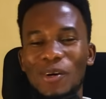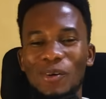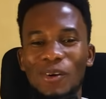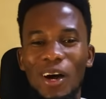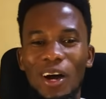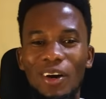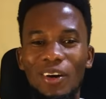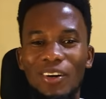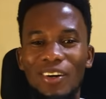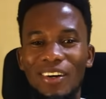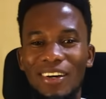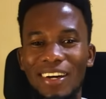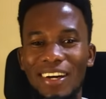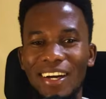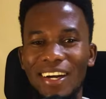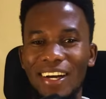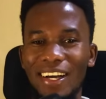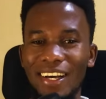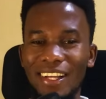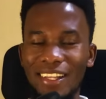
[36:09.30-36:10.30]
Wow,
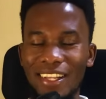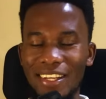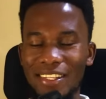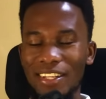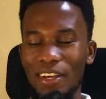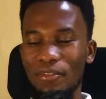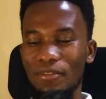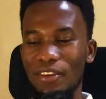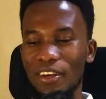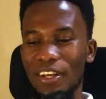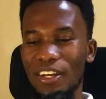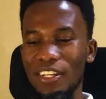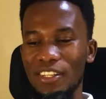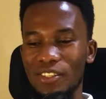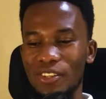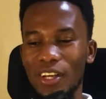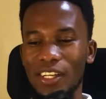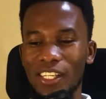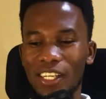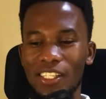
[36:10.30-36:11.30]
that's a very
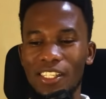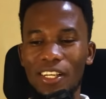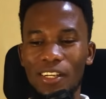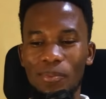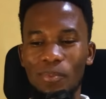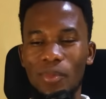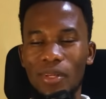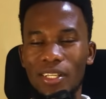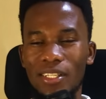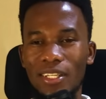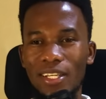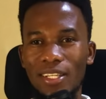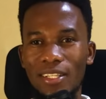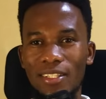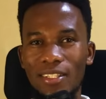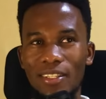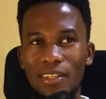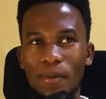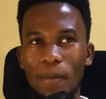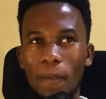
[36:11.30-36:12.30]
strategic
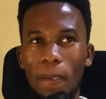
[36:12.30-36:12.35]
business.